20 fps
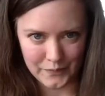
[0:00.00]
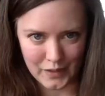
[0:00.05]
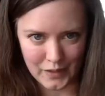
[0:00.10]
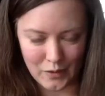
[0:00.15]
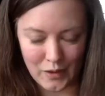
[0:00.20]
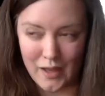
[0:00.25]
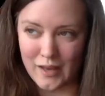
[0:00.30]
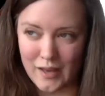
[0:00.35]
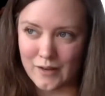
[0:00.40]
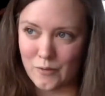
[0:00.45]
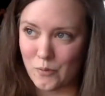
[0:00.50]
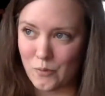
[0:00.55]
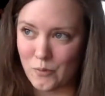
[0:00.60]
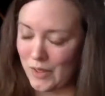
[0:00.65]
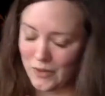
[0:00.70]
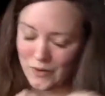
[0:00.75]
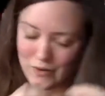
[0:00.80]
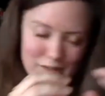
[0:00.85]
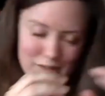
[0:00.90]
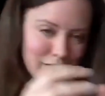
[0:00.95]
and
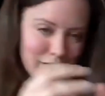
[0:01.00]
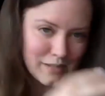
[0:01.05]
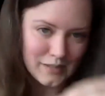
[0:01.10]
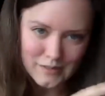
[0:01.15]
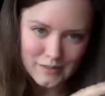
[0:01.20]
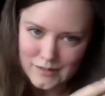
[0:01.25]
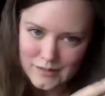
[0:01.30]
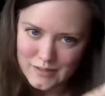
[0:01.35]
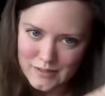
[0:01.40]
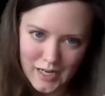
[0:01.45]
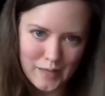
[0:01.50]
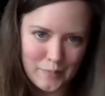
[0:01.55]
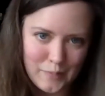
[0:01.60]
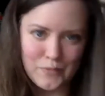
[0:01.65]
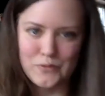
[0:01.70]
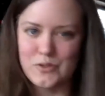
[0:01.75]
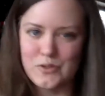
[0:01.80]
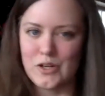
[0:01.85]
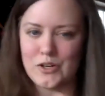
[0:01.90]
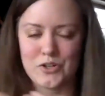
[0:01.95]
whether it's this type
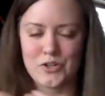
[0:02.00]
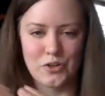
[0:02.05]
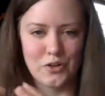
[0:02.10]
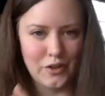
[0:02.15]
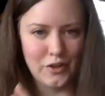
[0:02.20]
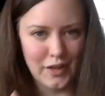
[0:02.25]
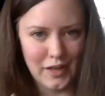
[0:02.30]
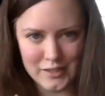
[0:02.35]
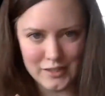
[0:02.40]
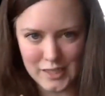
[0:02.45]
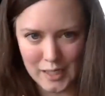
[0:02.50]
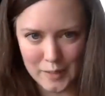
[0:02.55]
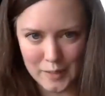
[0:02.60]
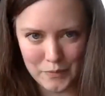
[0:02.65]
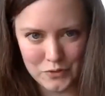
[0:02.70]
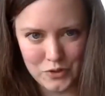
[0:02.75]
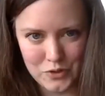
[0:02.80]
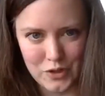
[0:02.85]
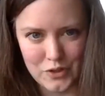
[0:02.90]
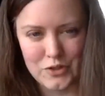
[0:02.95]
of structure or that type
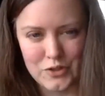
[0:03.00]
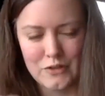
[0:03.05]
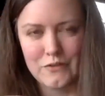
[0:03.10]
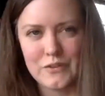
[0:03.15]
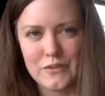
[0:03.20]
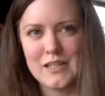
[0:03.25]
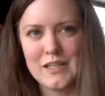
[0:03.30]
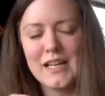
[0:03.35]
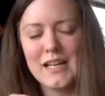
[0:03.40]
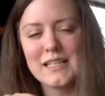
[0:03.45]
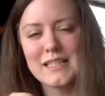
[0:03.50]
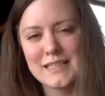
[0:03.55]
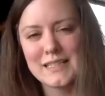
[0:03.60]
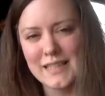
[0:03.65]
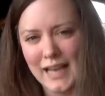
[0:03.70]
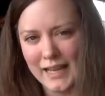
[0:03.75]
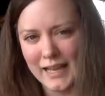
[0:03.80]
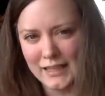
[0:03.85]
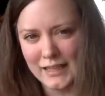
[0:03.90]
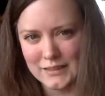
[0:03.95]
of structure, if it's not
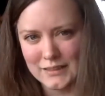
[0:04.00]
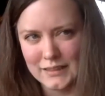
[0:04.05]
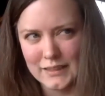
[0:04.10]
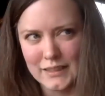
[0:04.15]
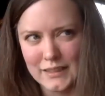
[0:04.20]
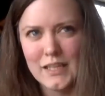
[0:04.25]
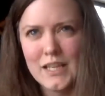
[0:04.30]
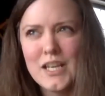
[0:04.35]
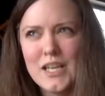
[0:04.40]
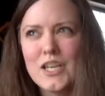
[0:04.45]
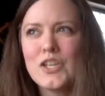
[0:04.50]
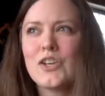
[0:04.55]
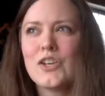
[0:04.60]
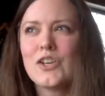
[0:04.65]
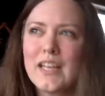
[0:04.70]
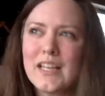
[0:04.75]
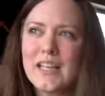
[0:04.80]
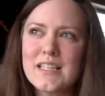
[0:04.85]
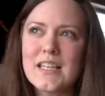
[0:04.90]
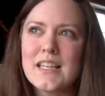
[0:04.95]
dialed in, you'll
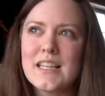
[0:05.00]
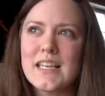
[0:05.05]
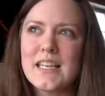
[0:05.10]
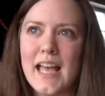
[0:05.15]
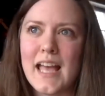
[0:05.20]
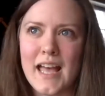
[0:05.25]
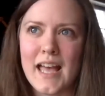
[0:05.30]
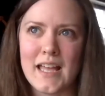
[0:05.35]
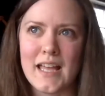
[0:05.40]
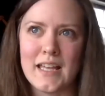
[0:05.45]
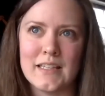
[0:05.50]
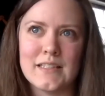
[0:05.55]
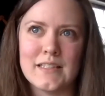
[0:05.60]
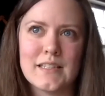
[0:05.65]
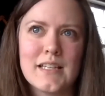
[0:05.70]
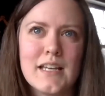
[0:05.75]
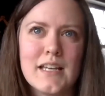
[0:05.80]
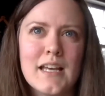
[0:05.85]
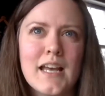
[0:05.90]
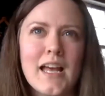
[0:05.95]
get to the end
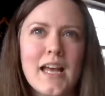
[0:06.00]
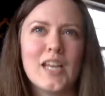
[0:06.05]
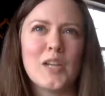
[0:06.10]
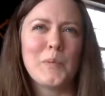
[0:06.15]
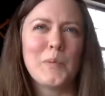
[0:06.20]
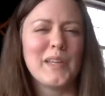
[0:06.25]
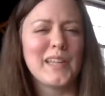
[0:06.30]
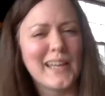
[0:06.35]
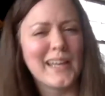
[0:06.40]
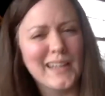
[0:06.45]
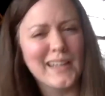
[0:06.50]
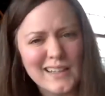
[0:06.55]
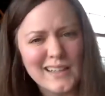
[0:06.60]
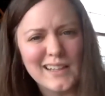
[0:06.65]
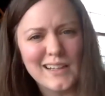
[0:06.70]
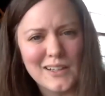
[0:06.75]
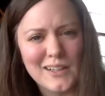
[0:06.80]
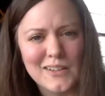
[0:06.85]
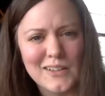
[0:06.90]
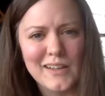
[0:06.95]
and you'll be like,
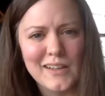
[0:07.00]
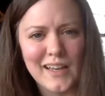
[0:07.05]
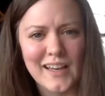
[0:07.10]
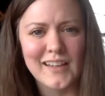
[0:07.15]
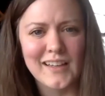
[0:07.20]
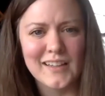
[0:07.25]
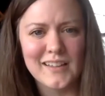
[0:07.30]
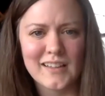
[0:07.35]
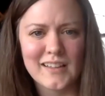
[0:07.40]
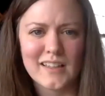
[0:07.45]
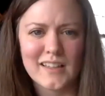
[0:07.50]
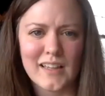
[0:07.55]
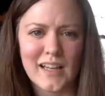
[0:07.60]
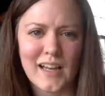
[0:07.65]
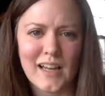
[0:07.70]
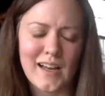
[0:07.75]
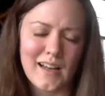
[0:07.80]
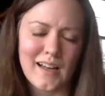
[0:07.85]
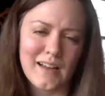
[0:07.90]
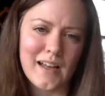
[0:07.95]
oh, okay,
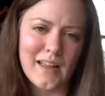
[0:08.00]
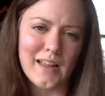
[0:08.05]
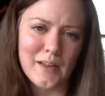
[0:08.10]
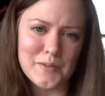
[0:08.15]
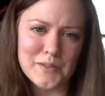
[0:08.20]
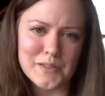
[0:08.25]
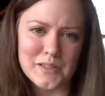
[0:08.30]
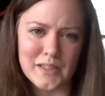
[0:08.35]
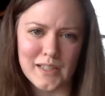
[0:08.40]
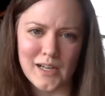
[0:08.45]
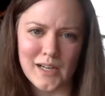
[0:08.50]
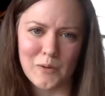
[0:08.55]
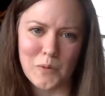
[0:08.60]
That was good.